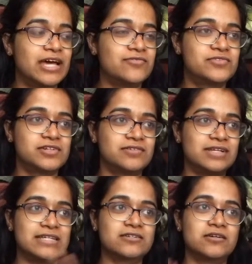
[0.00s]
After
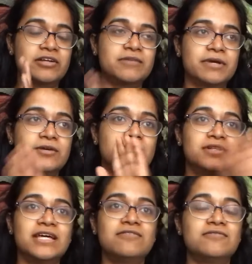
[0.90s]
like growing up my whole
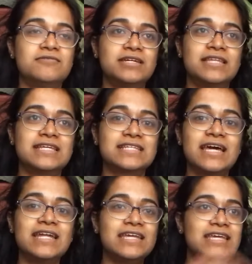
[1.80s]
life with
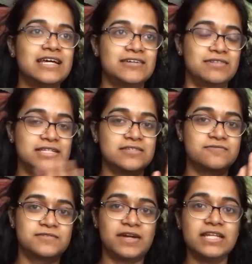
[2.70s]
anxiety, I like
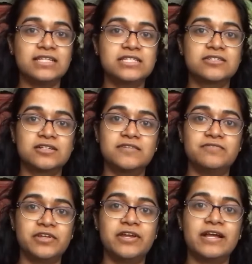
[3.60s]
finally started
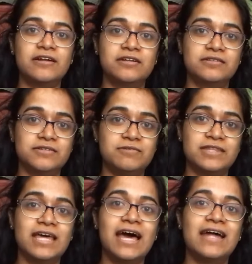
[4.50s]
figuring out how to live
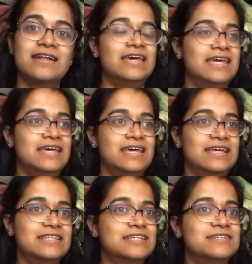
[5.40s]
with that,
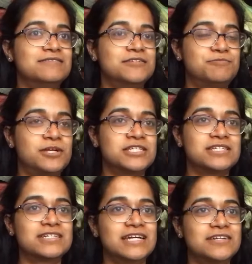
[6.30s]
and then
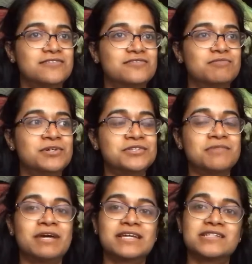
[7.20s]
depression kind of
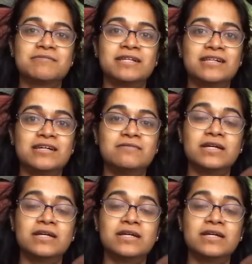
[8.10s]
moseyed back into my life